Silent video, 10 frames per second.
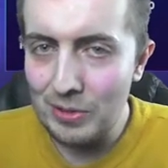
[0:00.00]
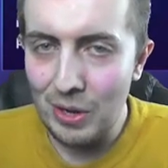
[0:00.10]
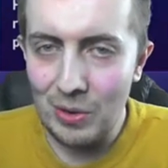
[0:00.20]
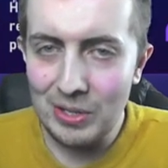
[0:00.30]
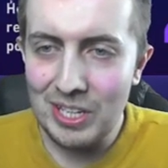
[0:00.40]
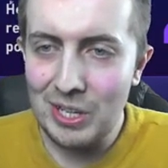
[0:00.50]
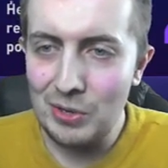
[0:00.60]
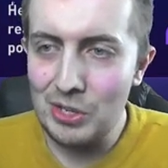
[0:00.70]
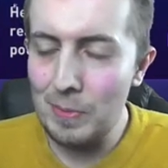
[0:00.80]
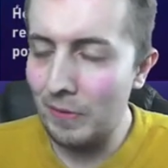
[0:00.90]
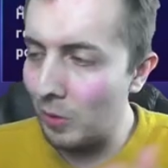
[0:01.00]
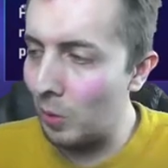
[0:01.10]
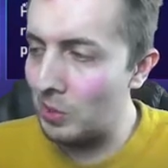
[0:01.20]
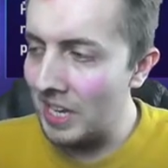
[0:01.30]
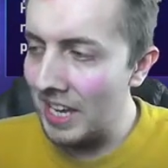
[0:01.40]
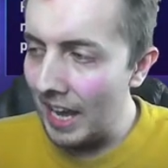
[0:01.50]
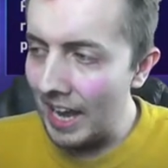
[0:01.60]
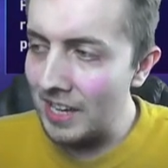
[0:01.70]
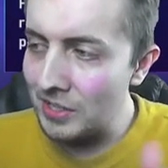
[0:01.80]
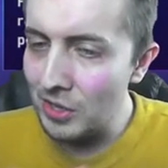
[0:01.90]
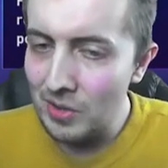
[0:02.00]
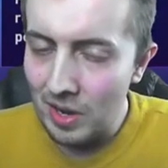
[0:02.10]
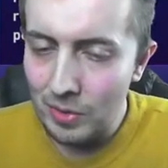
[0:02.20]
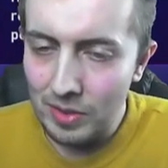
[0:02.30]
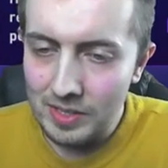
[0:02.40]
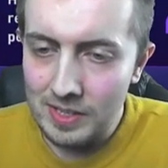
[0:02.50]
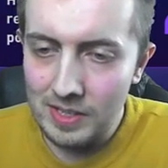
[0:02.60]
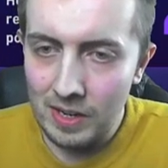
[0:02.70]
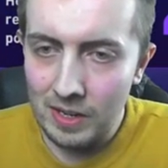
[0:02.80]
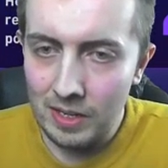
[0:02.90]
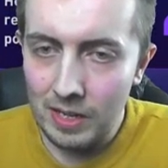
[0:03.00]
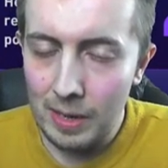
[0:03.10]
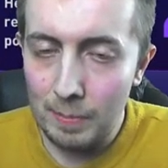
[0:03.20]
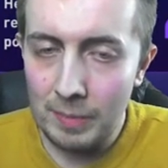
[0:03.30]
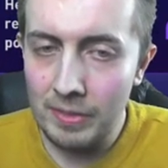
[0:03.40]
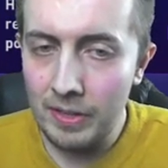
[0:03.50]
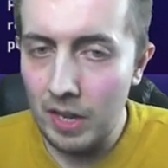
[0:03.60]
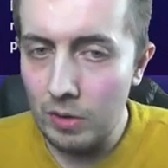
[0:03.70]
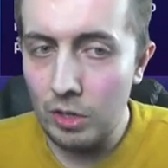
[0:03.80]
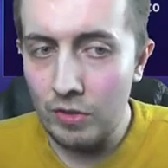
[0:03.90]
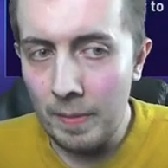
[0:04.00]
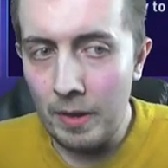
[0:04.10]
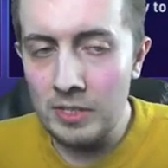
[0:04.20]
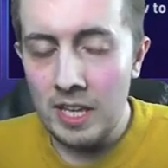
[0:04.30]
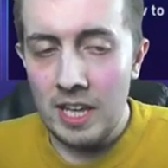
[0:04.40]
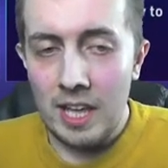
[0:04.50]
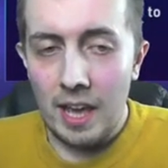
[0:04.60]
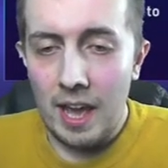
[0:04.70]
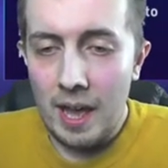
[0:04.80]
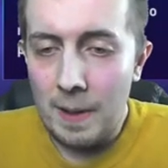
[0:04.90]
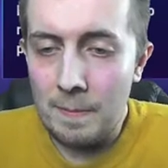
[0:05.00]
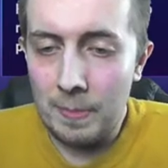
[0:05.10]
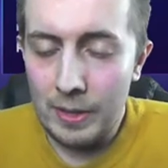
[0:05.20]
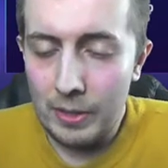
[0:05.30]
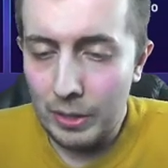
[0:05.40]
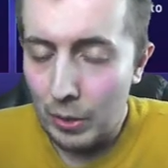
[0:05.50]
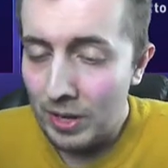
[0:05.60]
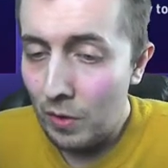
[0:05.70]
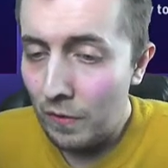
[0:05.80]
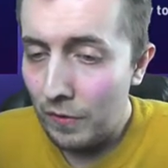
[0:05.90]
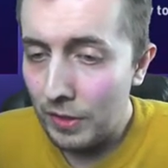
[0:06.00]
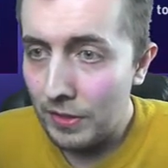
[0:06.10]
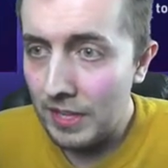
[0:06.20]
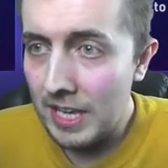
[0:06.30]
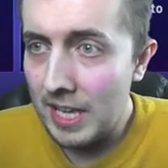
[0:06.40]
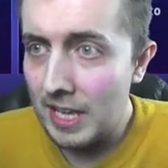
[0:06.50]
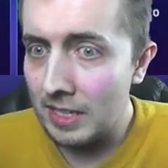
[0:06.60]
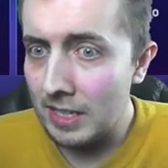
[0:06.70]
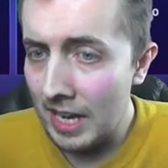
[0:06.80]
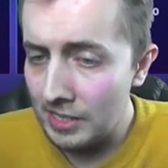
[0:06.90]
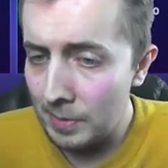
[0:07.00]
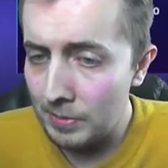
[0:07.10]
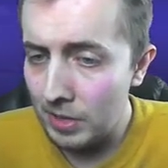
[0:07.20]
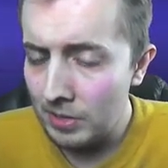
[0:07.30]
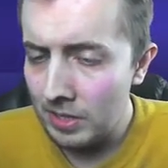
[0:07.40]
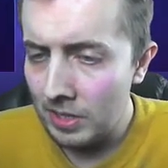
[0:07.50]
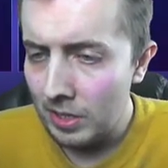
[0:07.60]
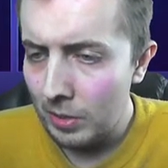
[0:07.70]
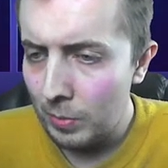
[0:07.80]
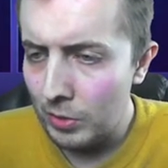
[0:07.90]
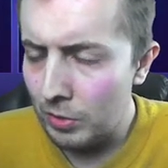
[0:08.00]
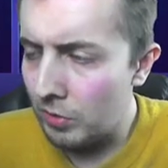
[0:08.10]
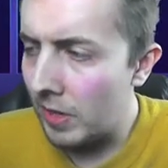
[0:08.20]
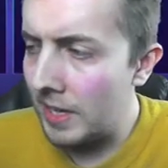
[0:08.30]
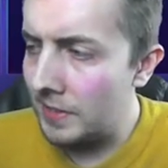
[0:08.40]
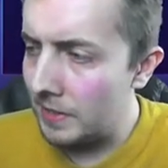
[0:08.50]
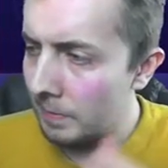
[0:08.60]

on YouTube. Of course, as you know, this is our uh, Plymouth Argyle career mode, um, going off the last episode, which was released